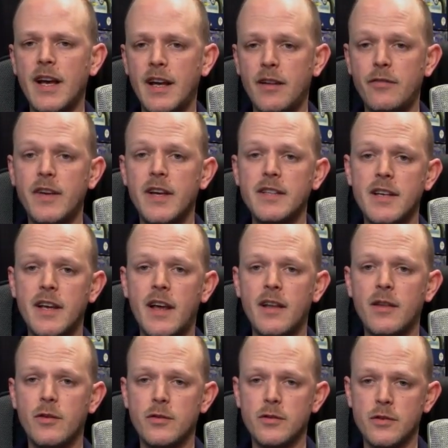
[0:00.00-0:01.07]
And thanks
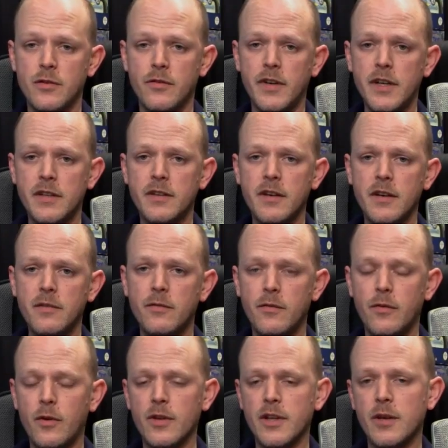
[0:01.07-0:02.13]
again also, Victor,
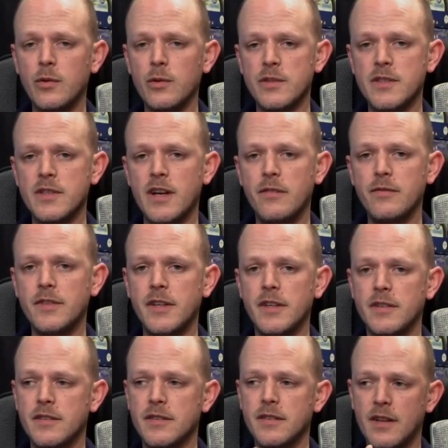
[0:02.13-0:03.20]
for all the cool stuff
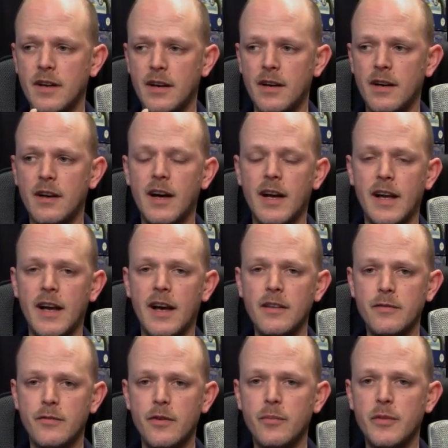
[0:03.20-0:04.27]
that I
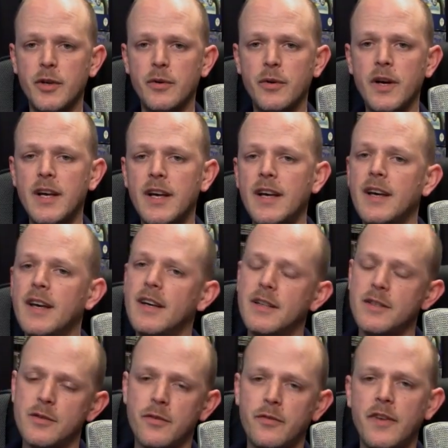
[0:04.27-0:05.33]
got from you.
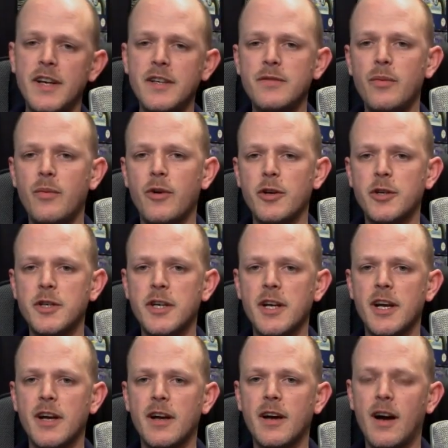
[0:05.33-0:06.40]
So thanks for
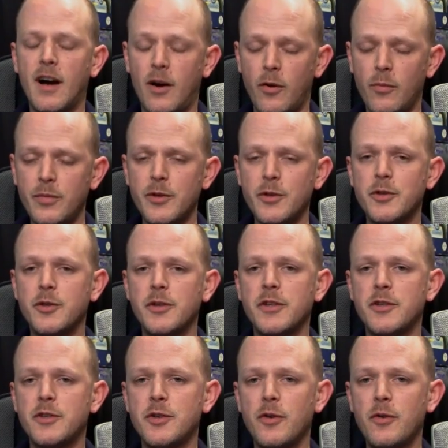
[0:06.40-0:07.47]
watching. I hope you enjoyed
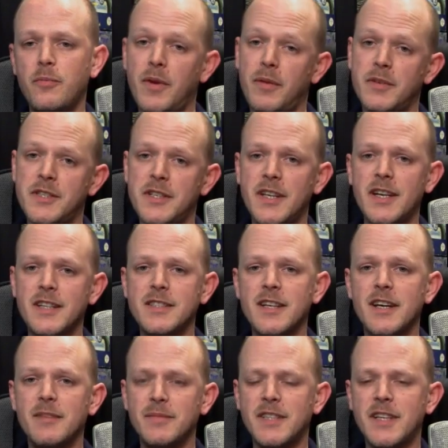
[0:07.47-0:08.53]
the show. Maybe see you next
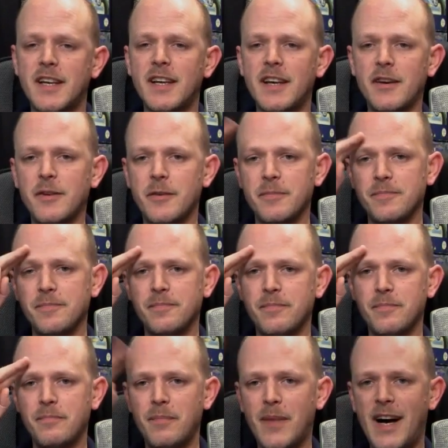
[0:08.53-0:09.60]
time. Take care.
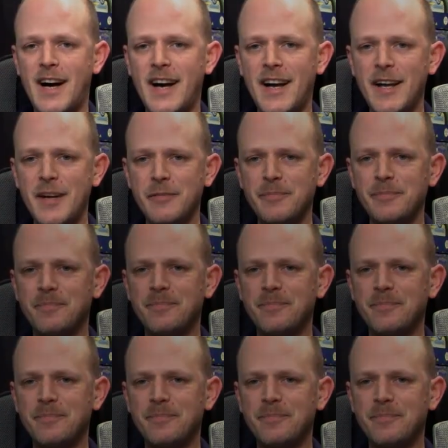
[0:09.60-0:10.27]
Bye.